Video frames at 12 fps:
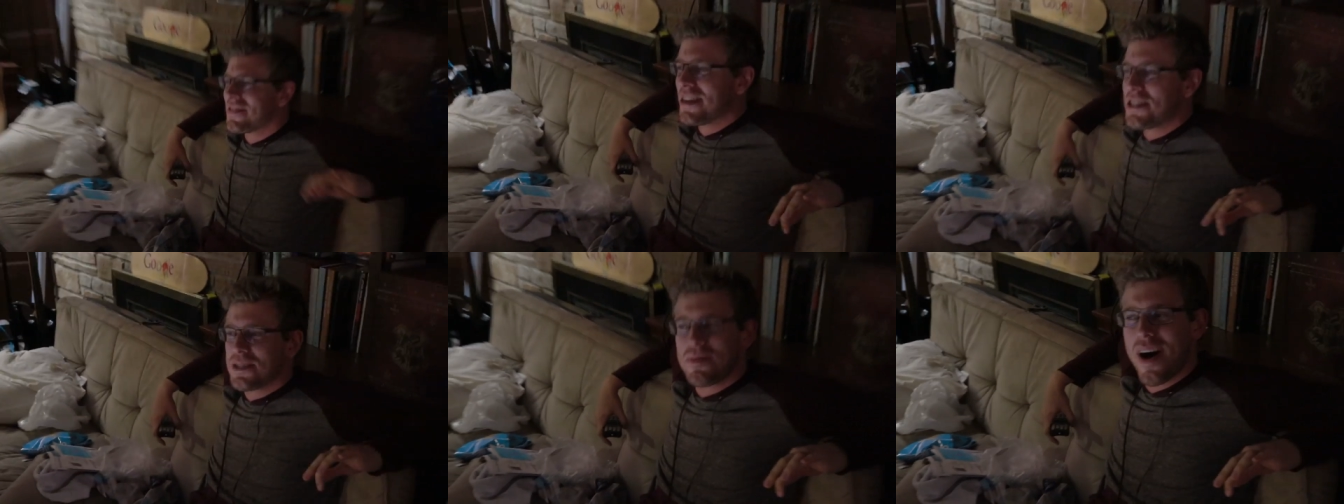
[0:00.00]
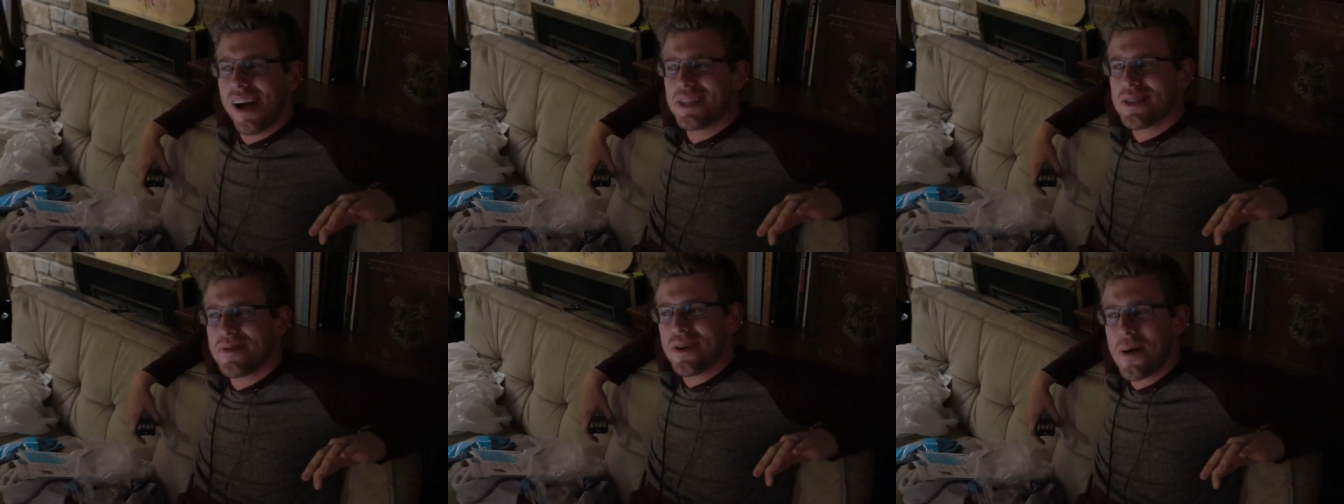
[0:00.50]
As much as
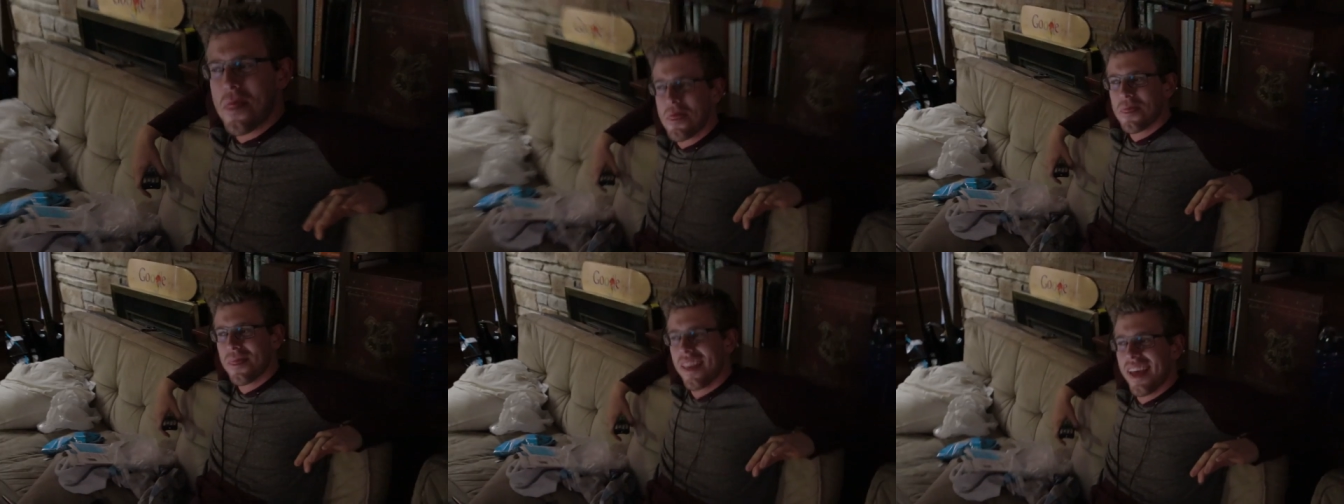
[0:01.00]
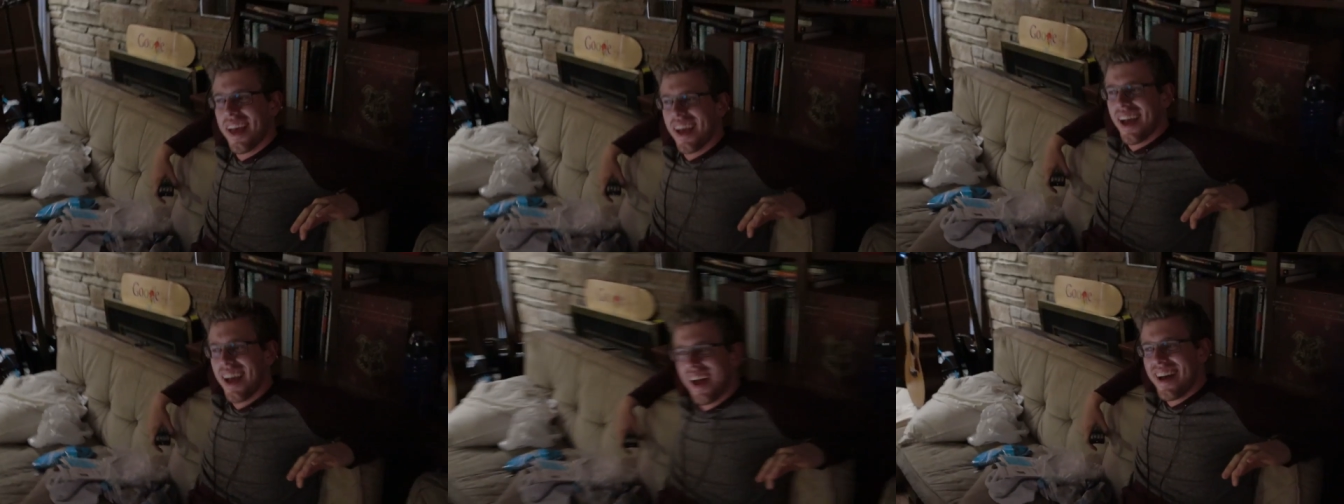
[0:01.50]
possible.
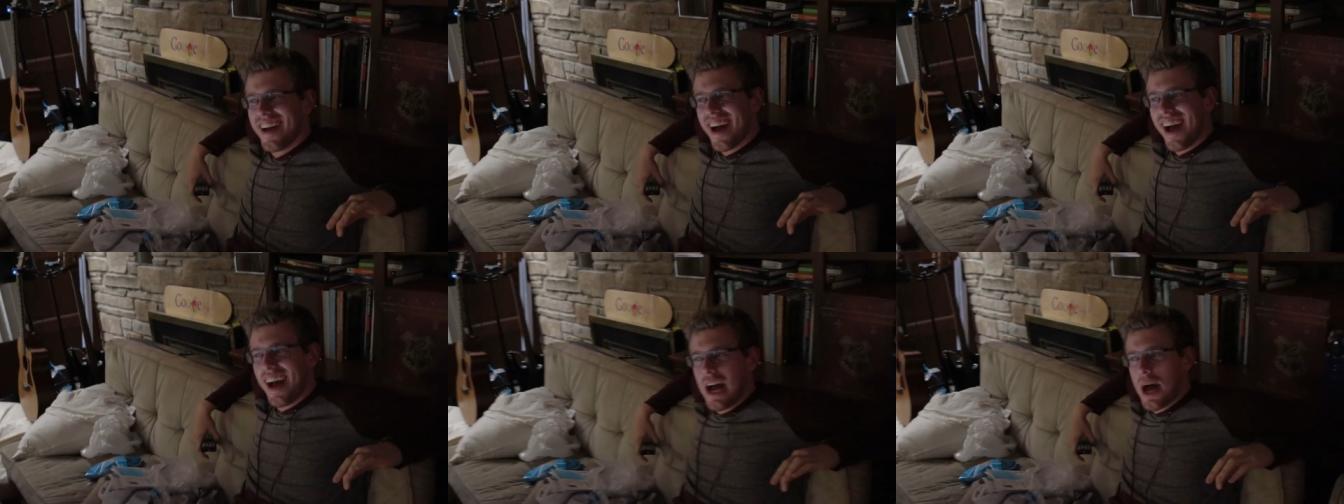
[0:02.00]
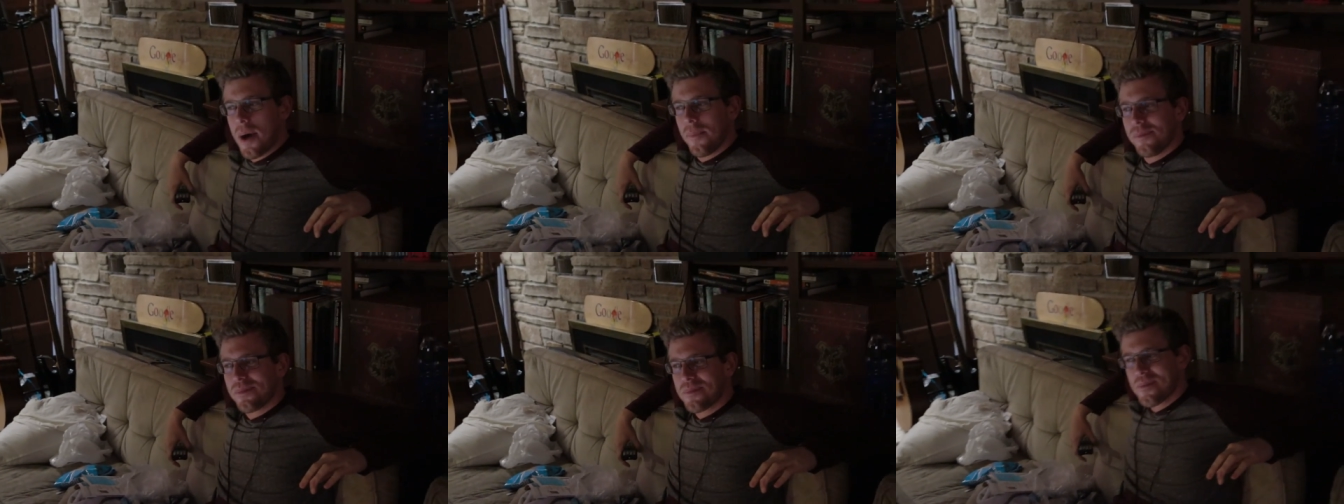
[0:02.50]

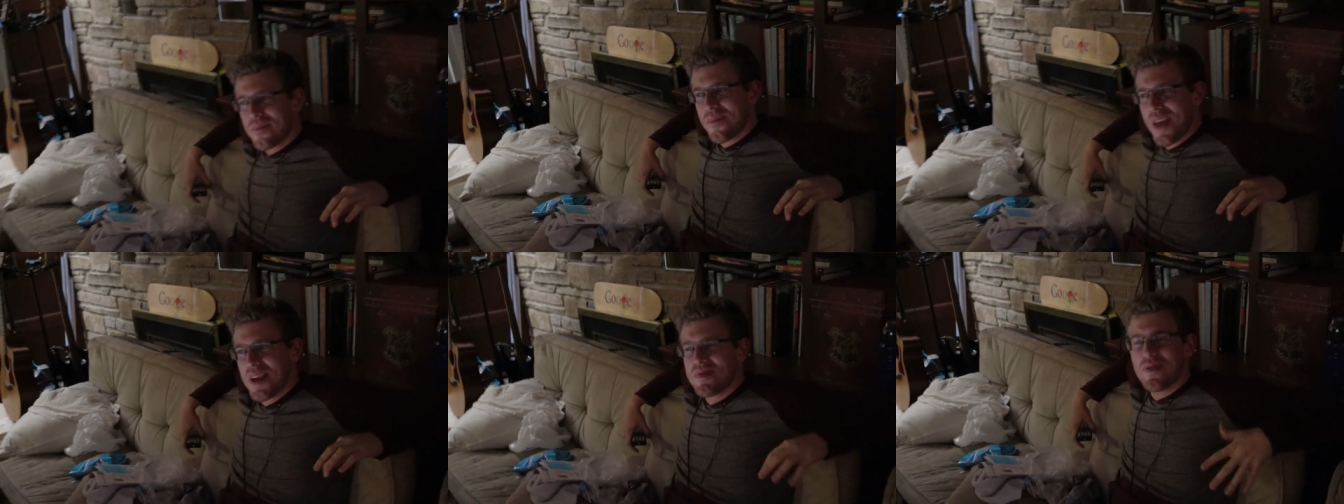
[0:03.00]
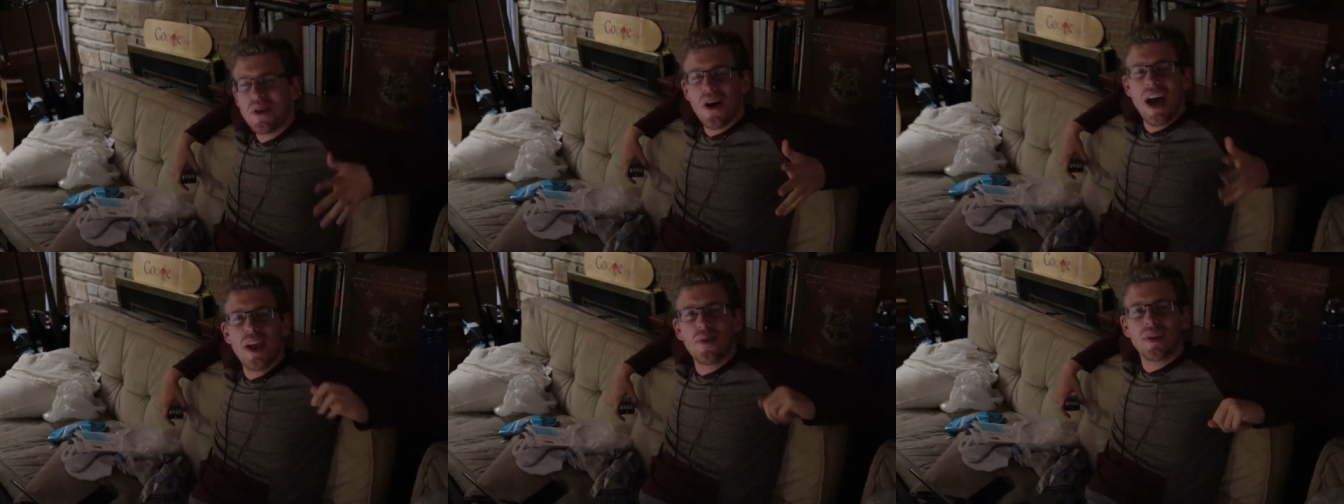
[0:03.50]
Um, but we
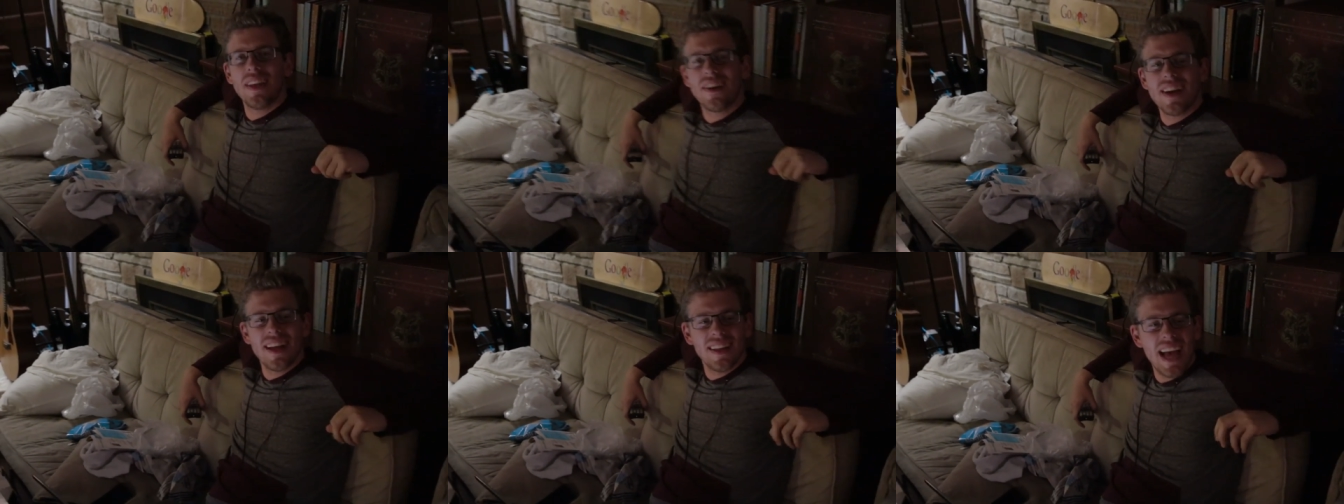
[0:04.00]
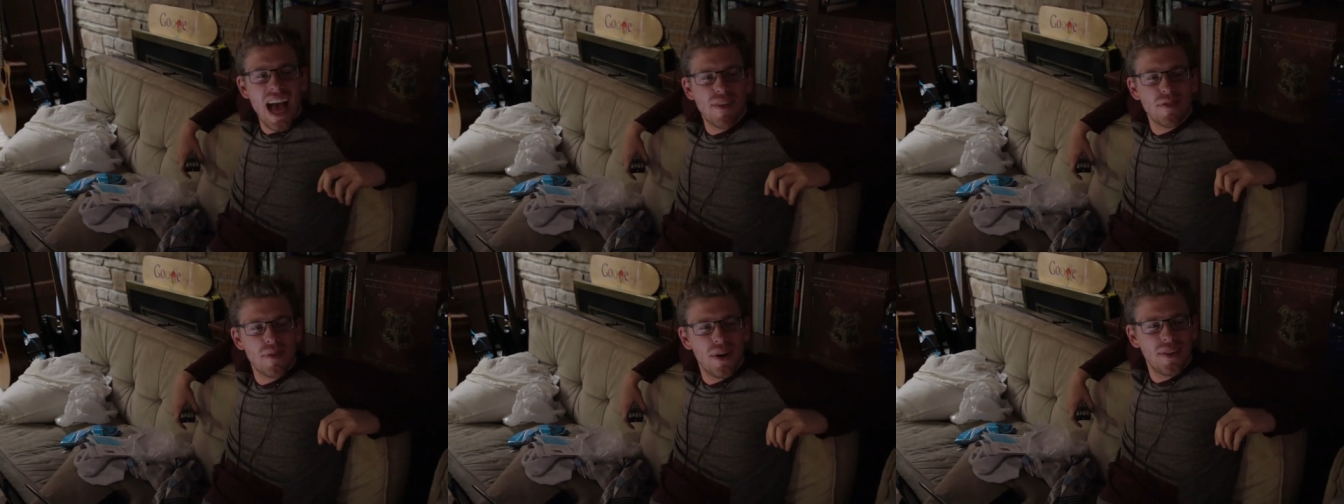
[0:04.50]
all had a really great
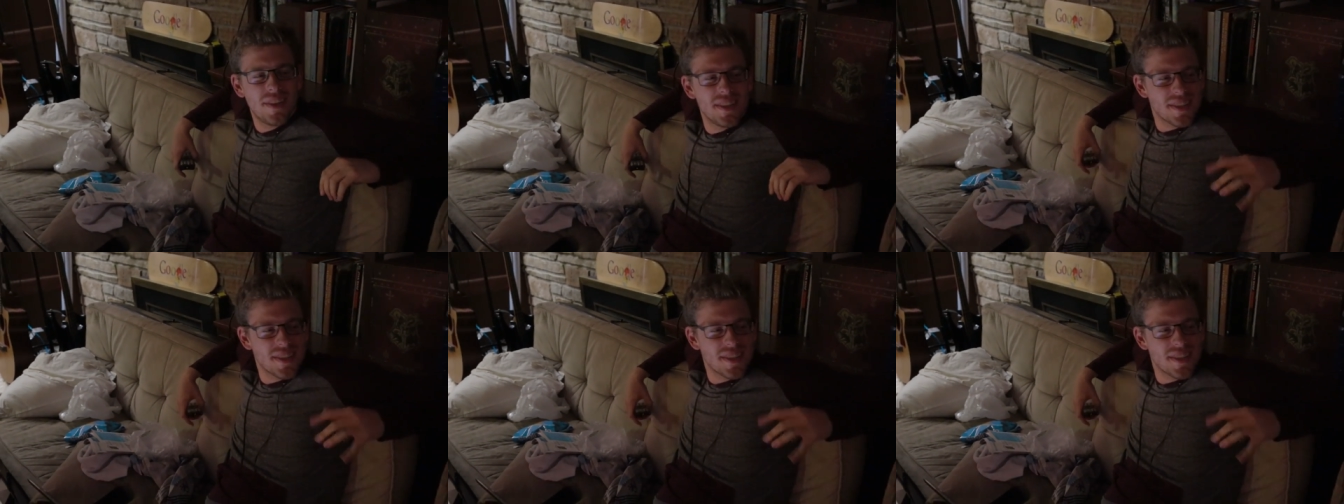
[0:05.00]
laugh about yeah.